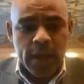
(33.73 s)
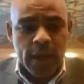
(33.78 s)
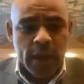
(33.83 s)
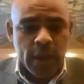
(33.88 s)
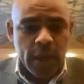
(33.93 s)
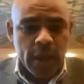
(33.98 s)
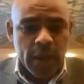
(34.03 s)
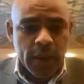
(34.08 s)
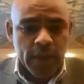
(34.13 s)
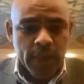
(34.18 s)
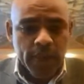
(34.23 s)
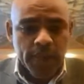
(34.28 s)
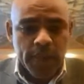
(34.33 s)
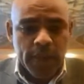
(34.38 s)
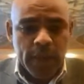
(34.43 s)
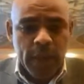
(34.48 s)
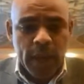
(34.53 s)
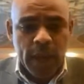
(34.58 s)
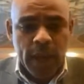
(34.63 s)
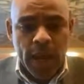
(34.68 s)
Um,
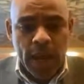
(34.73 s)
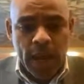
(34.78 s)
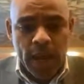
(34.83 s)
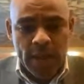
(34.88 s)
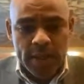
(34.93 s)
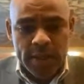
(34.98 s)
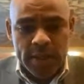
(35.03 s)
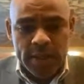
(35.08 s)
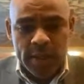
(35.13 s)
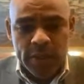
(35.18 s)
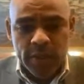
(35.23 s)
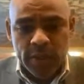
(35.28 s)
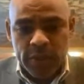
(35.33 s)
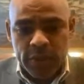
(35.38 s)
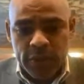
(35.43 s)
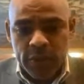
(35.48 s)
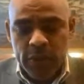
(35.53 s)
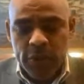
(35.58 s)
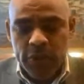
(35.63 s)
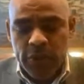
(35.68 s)
and we
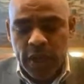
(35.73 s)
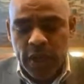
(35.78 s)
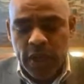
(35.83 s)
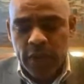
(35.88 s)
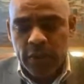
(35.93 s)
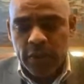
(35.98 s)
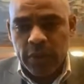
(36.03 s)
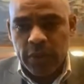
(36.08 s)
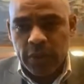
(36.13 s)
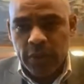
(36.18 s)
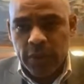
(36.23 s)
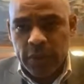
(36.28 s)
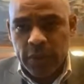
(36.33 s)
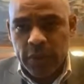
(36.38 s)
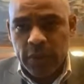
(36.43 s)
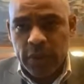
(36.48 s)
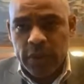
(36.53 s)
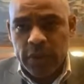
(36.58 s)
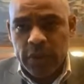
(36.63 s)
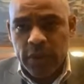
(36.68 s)
also, we
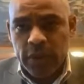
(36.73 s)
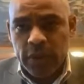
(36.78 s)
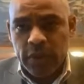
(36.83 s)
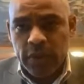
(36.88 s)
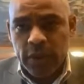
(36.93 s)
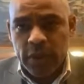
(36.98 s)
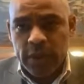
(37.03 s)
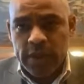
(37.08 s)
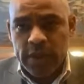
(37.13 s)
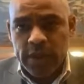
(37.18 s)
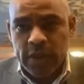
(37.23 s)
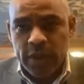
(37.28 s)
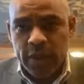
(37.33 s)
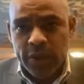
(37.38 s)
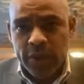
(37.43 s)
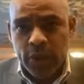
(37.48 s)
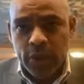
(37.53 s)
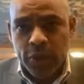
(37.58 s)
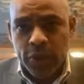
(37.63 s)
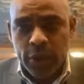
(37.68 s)
also, as a,
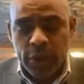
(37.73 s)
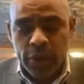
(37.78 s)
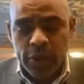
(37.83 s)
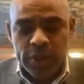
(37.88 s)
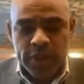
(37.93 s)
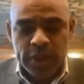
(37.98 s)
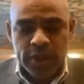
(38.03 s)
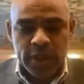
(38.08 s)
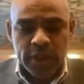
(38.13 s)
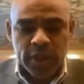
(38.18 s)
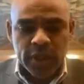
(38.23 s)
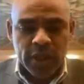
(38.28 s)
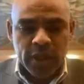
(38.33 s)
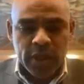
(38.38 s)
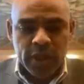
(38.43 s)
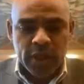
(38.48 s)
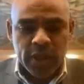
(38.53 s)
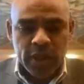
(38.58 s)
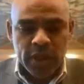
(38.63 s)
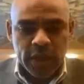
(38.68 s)
an authority,
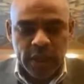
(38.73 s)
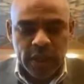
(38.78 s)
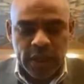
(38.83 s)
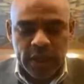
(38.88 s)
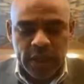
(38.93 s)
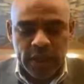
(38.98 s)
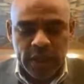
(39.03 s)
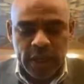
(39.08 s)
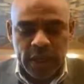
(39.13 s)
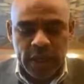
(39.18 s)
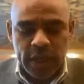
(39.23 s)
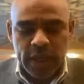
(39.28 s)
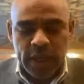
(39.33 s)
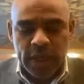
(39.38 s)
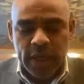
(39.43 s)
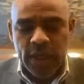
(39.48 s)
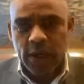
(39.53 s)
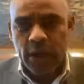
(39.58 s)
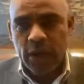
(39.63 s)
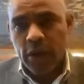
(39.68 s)
are
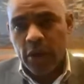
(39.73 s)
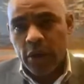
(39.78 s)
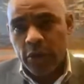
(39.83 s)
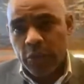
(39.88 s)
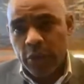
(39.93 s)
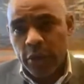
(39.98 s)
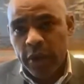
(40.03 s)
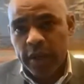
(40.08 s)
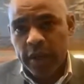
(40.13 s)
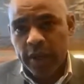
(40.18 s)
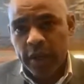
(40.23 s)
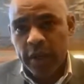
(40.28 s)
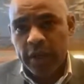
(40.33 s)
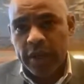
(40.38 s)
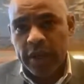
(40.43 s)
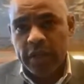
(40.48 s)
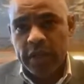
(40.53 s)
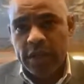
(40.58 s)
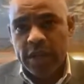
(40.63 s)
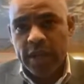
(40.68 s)
uh, are really
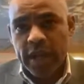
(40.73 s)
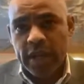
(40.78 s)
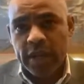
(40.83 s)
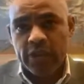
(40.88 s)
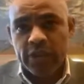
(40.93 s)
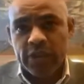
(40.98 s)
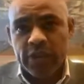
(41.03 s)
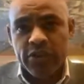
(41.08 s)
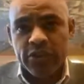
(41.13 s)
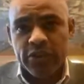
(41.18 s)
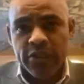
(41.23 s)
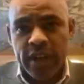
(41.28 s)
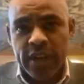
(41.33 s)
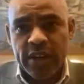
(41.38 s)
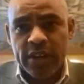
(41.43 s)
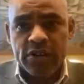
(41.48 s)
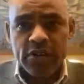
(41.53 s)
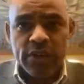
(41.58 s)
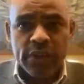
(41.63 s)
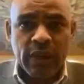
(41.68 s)
looking to take on this
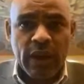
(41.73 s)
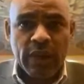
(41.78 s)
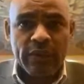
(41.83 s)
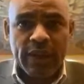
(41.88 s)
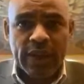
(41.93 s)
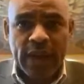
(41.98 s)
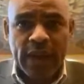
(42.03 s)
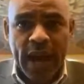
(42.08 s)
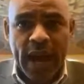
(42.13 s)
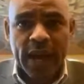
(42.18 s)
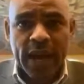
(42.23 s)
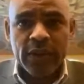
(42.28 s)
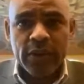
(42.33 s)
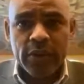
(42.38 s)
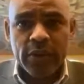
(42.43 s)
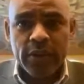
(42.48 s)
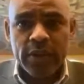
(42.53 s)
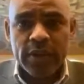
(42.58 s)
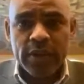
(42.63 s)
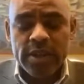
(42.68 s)
challenge of having an
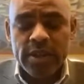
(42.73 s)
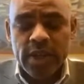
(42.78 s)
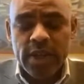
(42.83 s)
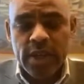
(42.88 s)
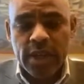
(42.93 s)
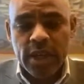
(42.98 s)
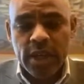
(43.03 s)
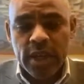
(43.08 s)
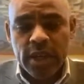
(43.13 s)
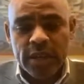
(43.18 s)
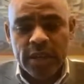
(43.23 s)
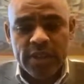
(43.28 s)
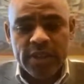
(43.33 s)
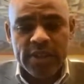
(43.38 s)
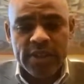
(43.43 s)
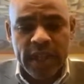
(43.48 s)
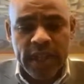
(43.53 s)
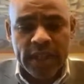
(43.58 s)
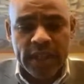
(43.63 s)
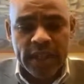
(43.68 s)
accurate
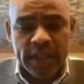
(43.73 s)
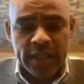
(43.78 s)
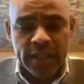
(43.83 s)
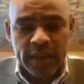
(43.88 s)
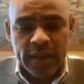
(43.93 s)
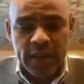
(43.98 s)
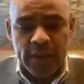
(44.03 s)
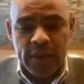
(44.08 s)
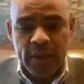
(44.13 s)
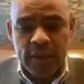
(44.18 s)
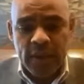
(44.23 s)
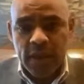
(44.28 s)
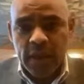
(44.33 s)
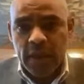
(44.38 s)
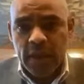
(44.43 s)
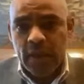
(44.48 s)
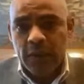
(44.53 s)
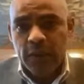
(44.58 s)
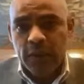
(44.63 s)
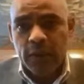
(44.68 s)
understanding
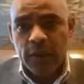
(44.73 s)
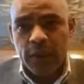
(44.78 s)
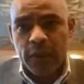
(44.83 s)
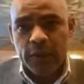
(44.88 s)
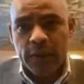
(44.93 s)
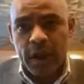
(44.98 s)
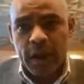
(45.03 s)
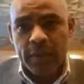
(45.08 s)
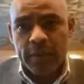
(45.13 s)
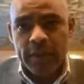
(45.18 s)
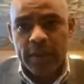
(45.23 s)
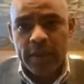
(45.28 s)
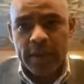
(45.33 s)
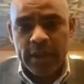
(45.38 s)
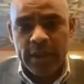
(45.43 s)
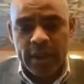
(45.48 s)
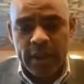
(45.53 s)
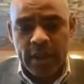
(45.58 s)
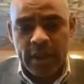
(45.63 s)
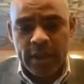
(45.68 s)
of of how
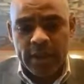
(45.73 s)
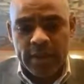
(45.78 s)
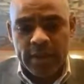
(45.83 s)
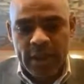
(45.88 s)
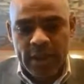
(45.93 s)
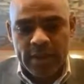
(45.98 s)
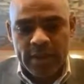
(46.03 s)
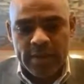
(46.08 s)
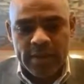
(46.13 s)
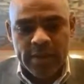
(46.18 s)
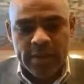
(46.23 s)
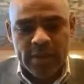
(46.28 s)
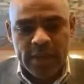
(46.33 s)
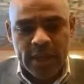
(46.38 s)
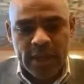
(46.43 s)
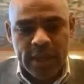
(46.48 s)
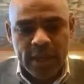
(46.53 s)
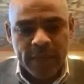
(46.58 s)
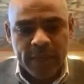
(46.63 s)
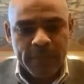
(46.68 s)
many uh, deaths
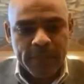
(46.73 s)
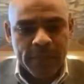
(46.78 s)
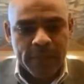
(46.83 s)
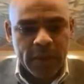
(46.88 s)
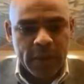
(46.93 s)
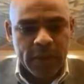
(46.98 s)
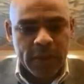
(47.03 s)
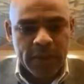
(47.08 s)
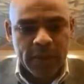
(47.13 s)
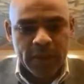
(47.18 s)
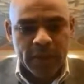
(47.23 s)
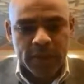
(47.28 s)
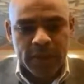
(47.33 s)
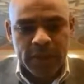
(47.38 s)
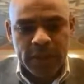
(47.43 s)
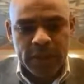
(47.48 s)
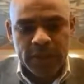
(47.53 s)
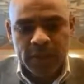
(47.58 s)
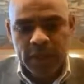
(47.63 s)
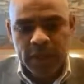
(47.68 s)
um, uh, that
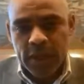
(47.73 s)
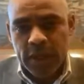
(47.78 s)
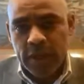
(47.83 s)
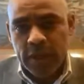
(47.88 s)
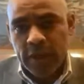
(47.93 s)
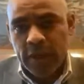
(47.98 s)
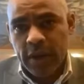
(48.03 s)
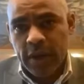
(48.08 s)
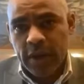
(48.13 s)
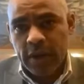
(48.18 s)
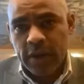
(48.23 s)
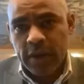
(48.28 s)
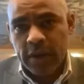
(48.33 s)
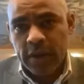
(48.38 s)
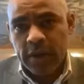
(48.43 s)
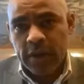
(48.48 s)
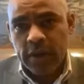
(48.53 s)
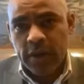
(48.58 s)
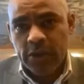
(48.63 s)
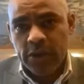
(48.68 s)
we are
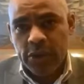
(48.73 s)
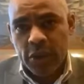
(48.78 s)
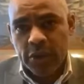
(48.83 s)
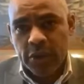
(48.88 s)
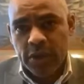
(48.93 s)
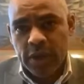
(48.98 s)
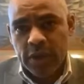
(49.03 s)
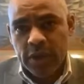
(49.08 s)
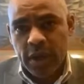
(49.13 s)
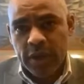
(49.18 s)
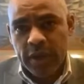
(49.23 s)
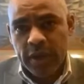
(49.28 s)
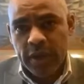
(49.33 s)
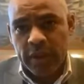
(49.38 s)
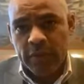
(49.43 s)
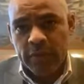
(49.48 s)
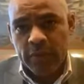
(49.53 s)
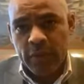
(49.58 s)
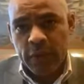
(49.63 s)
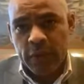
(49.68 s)
resulting directly
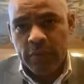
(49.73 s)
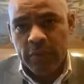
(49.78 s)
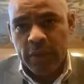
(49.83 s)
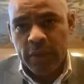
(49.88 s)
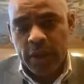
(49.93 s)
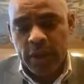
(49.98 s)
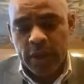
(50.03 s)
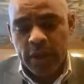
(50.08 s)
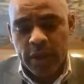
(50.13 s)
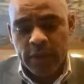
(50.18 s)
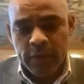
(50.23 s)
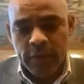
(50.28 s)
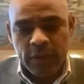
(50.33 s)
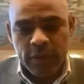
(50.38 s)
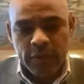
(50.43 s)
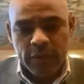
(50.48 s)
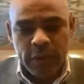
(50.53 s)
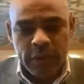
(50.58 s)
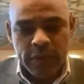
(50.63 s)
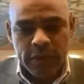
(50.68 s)
from uh,
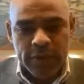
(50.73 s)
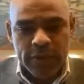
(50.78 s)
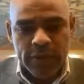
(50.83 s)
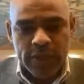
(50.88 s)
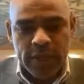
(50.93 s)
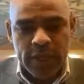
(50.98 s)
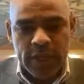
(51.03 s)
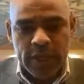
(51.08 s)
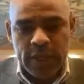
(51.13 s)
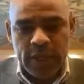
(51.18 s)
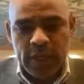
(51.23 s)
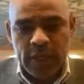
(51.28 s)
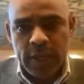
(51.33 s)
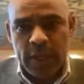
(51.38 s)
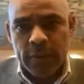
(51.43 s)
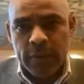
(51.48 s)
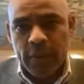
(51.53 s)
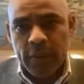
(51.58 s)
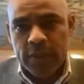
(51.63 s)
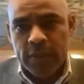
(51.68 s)
coronavirus.
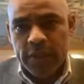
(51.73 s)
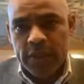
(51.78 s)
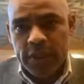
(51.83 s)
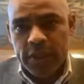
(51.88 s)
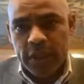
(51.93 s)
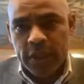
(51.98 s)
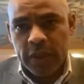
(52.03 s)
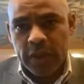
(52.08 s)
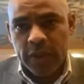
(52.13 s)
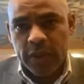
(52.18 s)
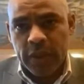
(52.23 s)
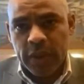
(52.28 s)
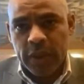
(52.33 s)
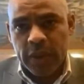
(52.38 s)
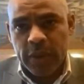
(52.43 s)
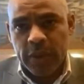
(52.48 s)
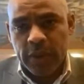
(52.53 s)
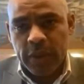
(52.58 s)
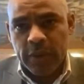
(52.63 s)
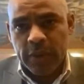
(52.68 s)
Um, obviously, the,
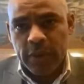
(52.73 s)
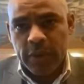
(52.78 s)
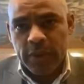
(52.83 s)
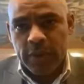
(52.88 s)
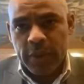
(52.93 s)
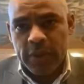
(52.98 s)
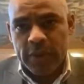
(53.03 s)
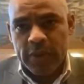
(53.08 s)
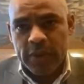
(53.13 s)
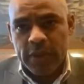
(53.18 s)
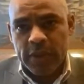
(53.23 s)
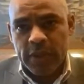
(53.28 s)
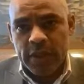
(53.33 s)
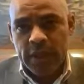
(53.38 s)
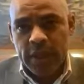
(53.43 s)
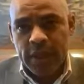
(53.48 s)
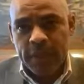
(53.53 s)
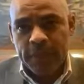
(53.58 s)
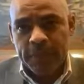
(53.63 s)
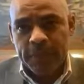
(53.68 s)
the number of deaths
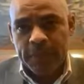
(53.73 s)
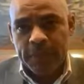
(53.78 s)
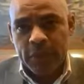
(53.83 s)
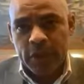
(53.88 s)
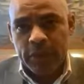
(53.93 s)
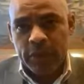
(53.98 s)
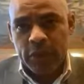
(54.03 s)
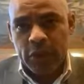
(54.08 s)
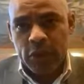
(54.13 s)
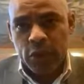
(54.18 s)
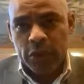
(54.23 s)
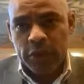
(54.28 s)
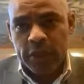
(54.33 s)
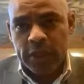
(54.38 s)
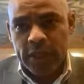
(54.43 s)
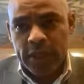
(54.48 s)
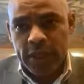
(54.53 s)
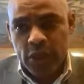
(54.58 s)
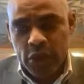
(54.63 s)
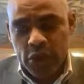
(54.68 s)
um, recorded
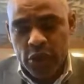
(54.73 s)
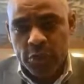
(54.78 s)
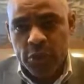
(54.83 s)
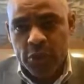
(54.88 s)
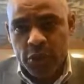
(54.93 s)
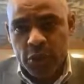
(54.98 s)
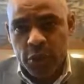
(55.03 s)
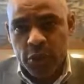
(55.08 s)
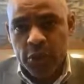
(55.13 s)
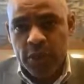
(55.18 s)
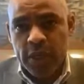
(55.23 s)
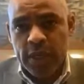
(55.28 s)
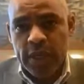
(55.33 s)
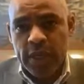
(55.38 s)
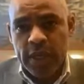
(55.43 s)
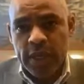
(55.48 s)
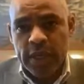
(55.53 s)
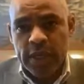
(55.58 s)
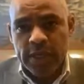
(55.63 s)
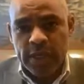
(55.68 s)
in hospital
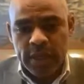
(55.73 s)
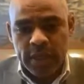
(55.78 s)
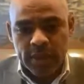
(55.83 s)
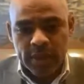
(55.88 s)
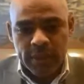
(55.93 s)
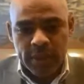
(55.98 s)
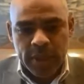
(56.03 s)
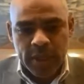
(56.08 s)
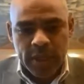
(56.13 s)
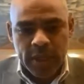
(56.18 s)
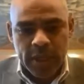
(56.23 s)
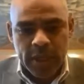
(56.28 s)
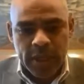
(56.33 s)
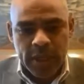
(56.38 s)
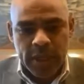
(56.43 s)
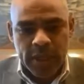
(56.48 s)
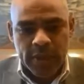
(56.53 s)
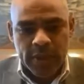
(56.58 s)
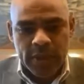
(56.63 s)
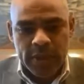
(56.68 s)
is a number
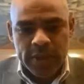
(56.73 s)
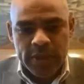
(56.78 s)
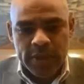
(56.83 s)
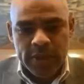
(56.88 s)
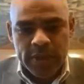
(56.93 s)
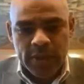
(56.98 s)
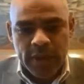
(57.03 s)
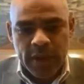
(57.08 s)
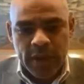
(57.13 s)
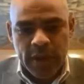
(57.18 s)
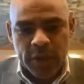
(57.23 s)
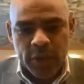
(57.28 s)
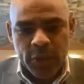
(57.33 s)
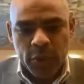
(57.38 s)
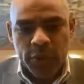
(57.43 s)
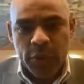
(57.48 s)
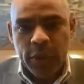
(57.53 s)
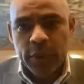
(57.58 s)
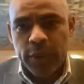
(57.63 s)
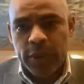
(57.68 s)
uh, that's available,
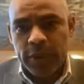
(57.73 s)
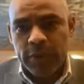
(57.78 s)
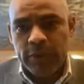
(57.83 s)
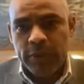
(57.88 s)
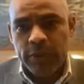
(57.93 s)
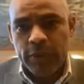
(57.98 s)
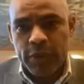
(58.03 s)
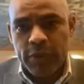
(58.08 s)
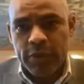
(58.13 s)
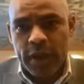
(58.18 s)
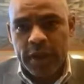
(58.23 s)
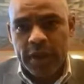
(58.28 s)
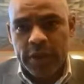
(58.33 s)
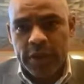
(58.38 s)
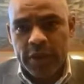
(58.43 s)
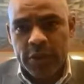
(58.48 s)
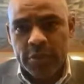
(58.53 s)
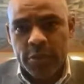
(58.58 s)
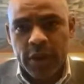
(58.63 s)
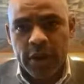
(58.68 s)
but we, we
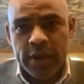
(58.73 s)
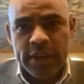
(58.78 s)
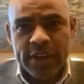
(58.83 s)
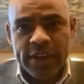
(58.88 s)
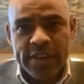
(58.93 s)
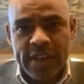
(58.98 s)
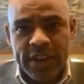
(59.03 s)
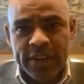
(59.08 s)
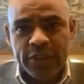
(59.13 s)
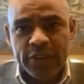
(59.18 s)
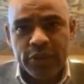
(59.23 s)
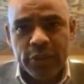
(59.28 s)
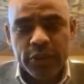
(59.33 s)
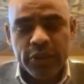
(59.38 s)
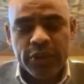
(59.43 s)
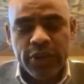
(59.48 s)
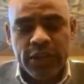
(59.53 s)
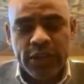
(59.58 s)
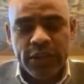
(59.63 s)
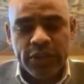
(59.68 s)
recognize part of this national
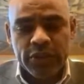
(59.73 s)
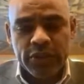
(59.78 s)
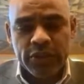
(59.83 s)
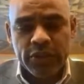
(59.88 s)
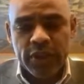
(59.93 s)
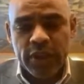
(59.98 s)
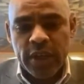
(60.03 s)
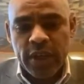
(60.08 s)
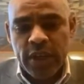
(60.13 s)
challenge